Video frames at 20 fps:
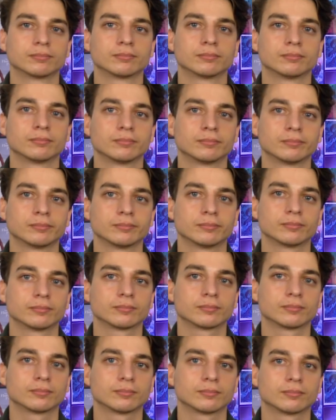
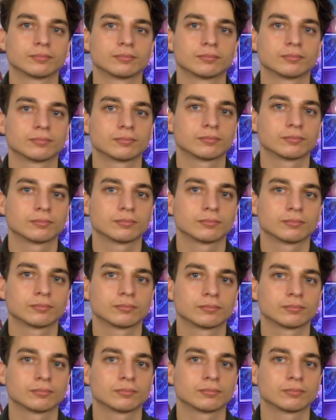
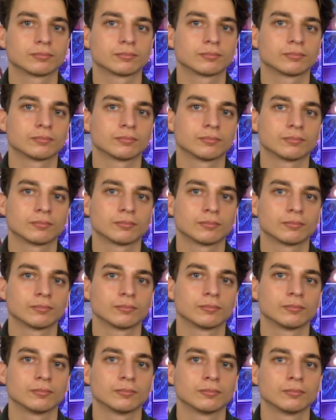
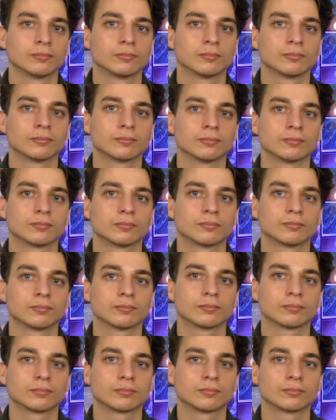
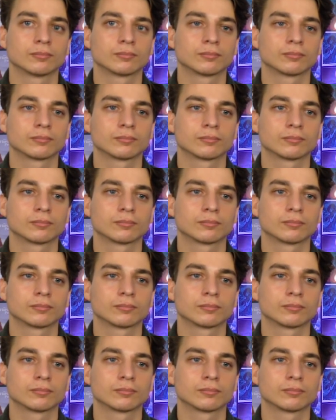This person isn't speaking.